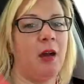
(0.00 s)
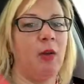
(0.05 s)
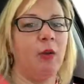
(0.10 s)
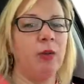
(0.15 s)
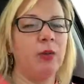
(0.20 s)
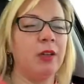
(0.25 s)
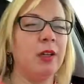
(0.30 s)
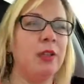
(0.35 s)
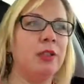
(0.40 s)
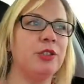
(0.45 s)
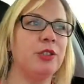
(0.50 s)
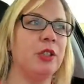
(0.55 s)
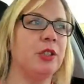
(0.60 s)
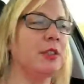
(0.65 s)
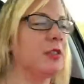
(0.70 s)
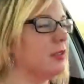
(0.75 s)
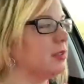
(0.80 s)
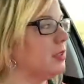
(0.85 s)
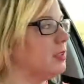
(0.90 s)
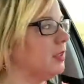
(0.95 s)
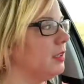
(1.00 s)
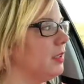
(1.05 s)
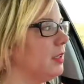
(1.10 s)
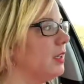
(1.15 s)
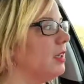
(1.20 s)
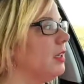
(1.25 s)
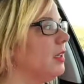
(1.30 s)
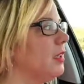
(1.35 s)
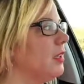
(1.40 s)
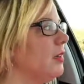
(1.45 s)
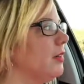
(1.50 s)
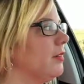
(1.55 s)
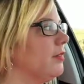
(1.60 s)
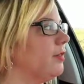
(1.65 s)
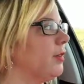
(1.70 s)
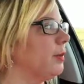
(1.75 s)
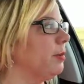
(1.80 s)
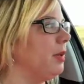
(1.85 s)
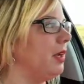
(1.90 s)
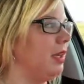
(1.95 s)
only just
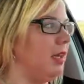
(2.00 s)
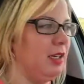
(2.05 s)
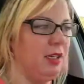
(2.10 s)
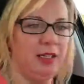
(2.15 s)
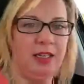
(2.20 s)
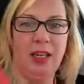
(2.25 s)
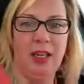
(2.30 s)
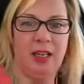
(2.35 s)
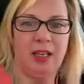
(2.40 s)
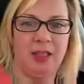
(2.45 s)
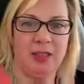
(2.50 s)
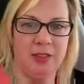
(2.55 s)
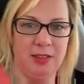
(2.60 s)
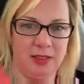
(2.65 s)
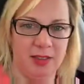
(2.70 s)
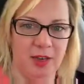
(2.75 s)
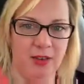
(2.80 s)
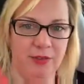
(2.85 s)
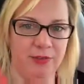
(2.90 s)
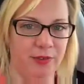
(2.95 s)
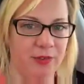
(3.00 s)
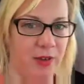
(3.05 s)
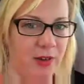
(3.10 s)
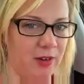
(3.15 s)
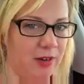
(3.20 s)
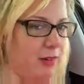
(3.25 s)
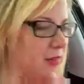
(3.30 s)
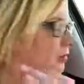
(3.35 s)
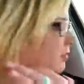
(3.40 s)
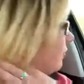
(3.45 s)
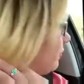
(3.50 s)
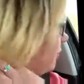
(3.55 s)
for me getting stuff for